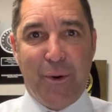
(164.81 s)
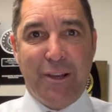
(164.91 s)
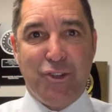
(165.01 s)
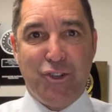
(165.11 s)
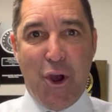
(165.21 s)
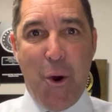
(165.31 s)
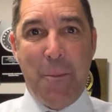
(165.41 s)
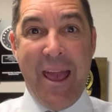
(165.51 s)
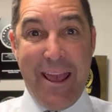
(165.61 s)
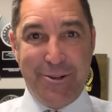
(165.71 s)
is show
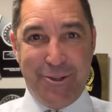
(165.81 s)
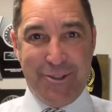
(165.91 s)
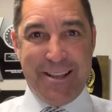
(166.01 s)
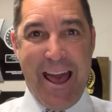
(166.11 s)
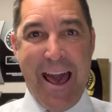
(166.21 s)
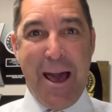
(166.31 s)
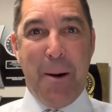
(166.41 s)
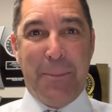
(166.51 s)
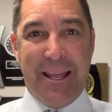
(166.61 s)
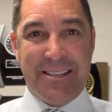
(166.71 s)
patience at a
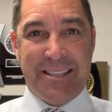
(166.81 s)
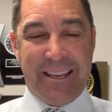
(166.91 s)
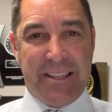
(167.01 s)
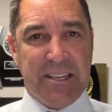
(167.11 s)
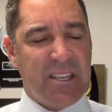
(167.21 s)
place like this,